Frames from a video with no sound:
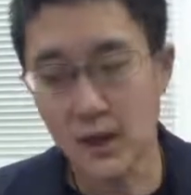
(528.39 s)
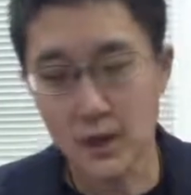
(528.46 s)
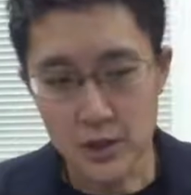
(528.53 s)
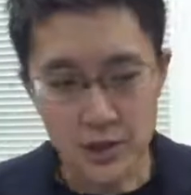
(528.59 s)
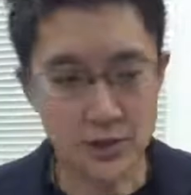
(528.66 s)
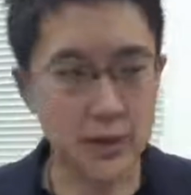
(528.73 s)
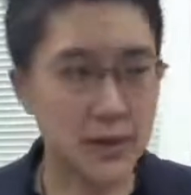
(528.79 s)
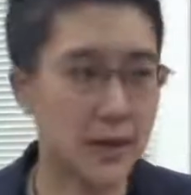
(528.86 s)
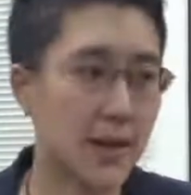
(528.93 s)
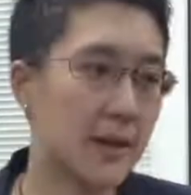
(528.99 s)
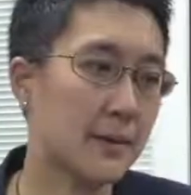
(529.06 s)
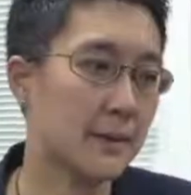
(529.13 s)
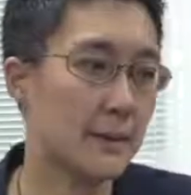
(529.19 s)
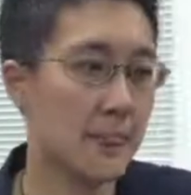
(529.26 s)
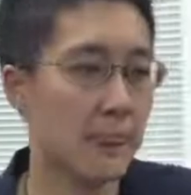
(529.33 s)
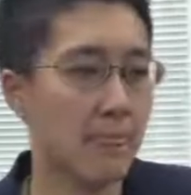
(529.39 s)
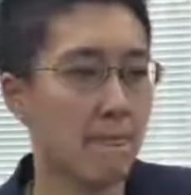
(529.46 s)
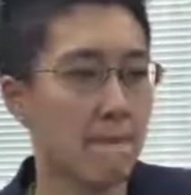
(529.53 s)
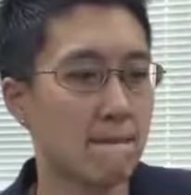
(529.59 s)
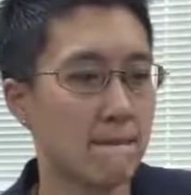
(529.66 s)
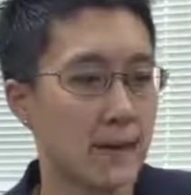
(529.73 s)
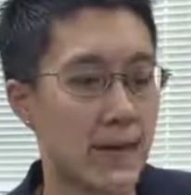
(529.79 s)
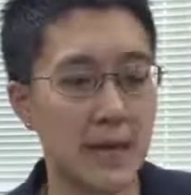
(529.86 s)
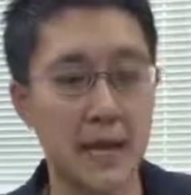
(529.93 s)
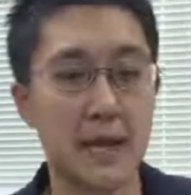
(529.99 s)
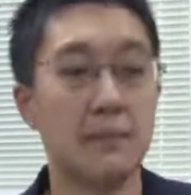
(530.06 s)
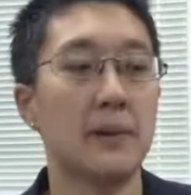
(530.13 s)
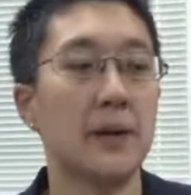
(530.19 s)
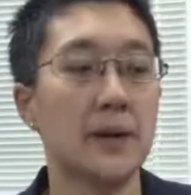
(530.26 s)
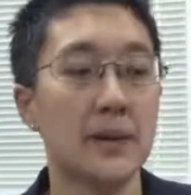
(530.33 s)
So again,
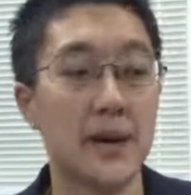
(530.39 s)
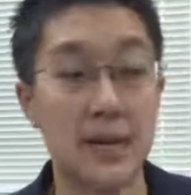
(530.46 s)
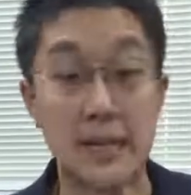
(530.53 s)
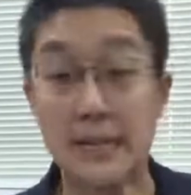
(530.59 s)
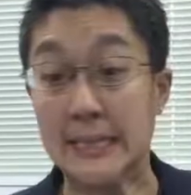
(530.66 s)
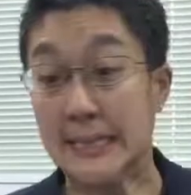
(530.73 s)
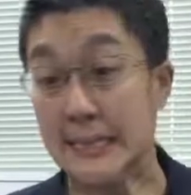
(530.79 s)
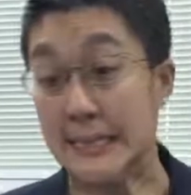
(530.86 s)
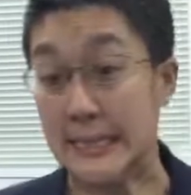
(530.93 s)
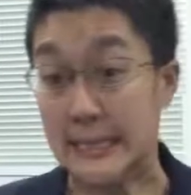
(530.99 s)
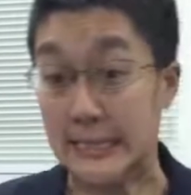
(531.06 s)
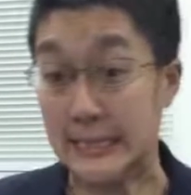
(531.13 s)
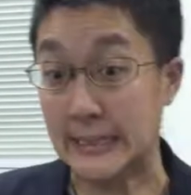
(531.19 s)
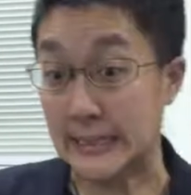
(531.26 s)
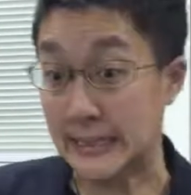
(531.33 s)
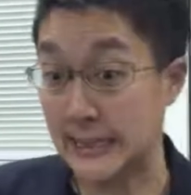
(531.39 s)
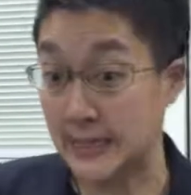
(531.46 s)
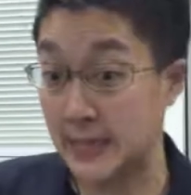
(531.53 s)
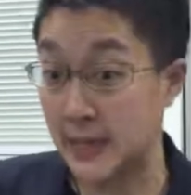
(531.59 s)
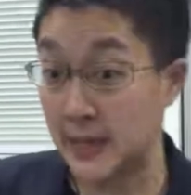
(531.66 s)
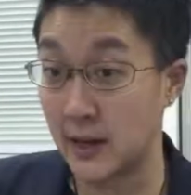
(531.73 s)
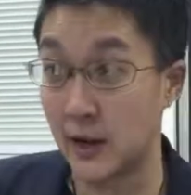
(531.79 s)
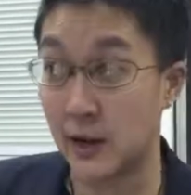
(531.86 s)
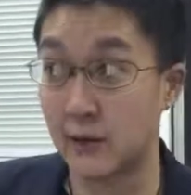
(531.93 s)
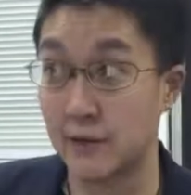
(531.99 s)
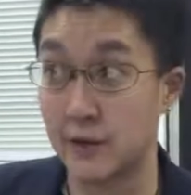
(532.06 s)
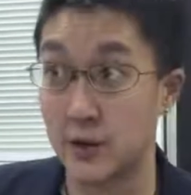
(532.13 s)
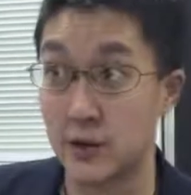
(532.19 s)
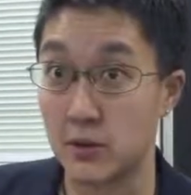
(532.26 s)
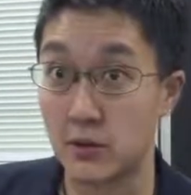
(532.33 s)
enabling that consistency of
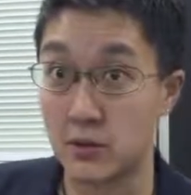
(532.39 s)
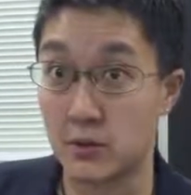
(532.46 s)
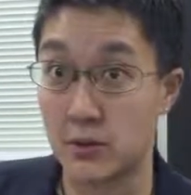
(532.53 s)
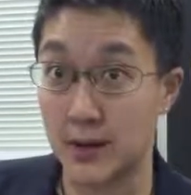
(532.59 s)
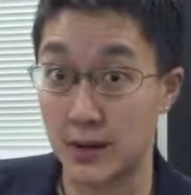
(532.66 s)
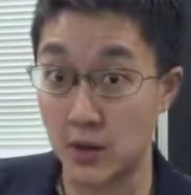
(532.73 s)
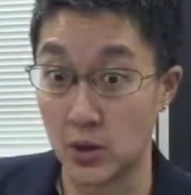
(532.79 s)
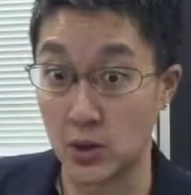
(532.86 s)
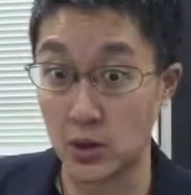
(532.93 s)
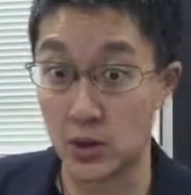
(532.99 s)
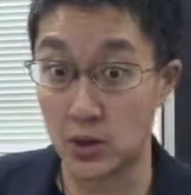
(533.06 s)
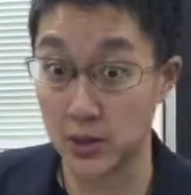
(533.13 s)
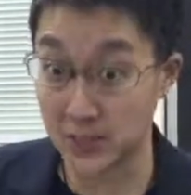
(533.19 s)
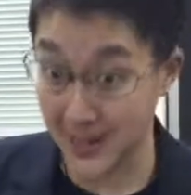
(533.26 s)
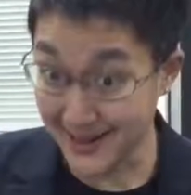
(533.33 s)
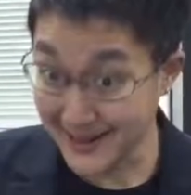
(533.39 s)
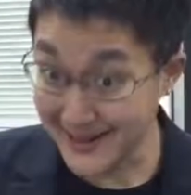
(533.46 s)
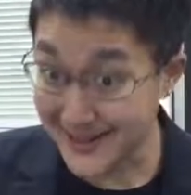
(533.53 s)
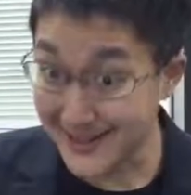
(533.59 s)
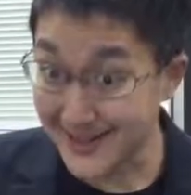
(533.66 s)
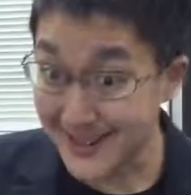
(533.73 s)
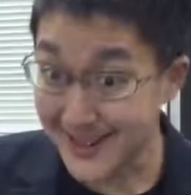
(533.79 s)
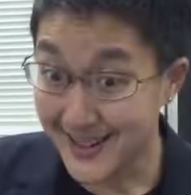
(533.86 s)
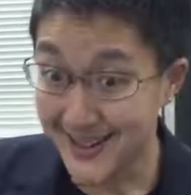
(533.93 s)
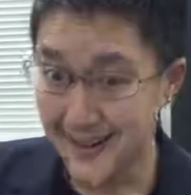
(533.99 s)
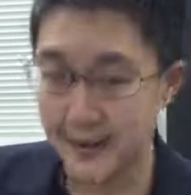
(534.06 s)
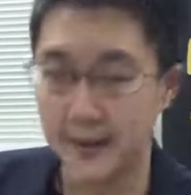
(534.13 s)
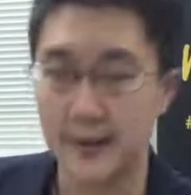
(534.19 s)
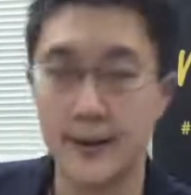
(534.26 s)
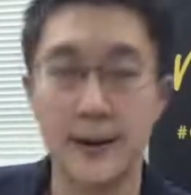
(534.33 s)
your content,
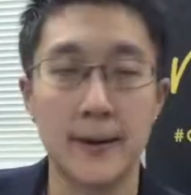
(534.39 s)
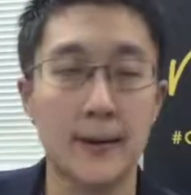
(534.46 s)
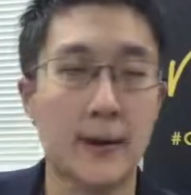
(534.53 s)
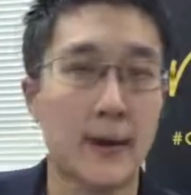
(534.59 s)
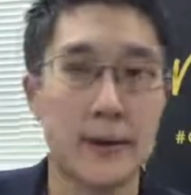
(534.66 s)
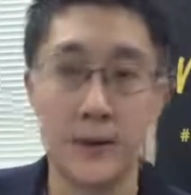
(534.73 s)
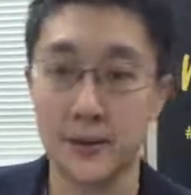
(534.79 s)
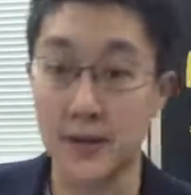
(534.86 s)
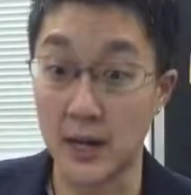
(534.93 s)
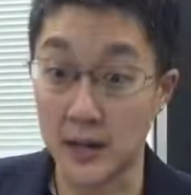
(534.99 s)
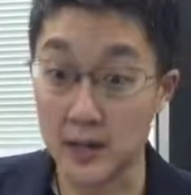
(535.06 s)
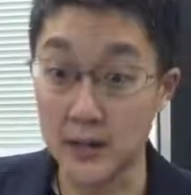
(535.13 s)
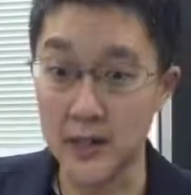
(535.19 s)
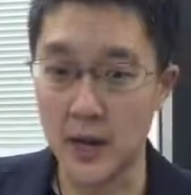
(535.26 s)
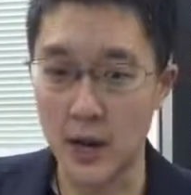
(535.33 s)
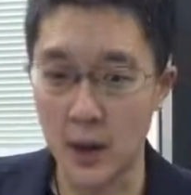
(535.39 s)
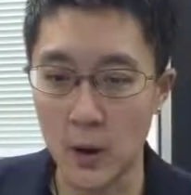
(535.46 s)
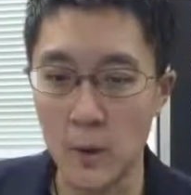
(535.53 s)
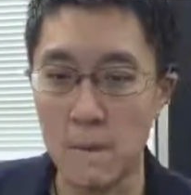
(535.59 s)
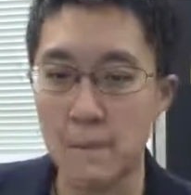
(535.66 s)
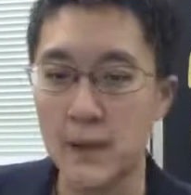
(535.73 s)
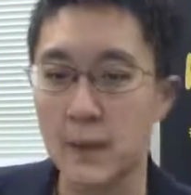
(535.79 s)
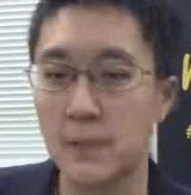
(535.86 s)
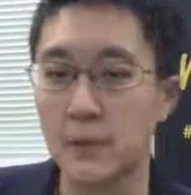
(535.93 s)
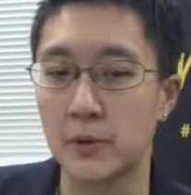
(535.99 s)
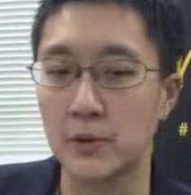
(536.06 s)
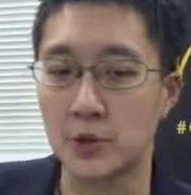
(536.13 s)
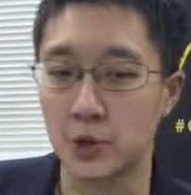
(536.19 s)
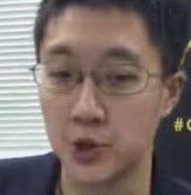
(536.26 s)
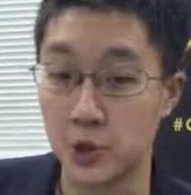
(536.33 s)
yeah, does help
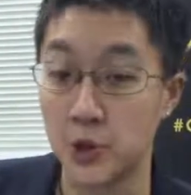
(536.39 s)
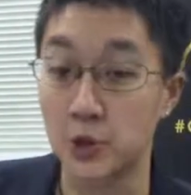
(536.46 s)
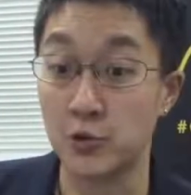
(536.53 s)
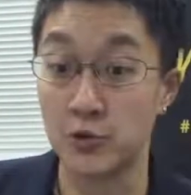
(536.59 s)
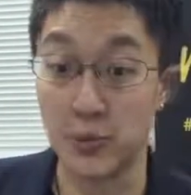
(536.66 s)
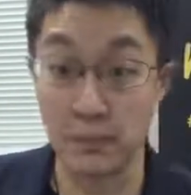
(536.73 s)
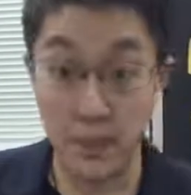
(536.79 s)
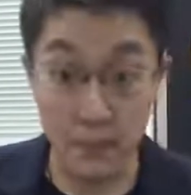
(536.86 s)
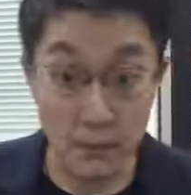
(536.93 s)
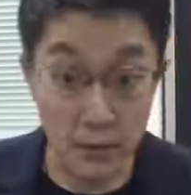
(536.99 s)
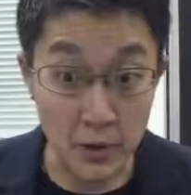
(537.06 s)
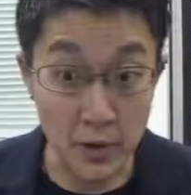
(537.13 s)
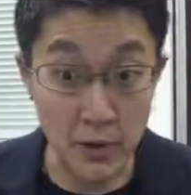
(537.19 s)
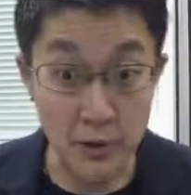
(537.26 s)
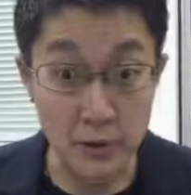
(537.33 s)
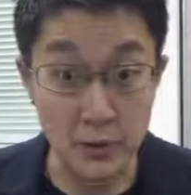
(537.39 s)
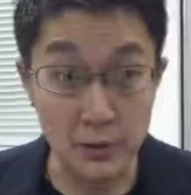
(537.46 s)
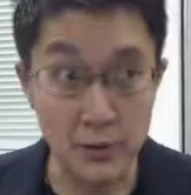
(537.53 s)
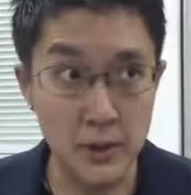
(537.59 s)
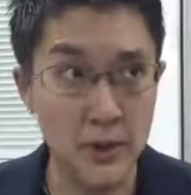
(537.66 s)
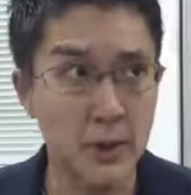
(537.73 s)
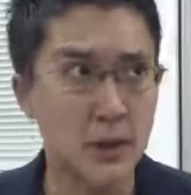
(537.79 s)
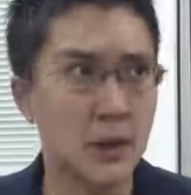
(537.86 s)
people to continue remembering you.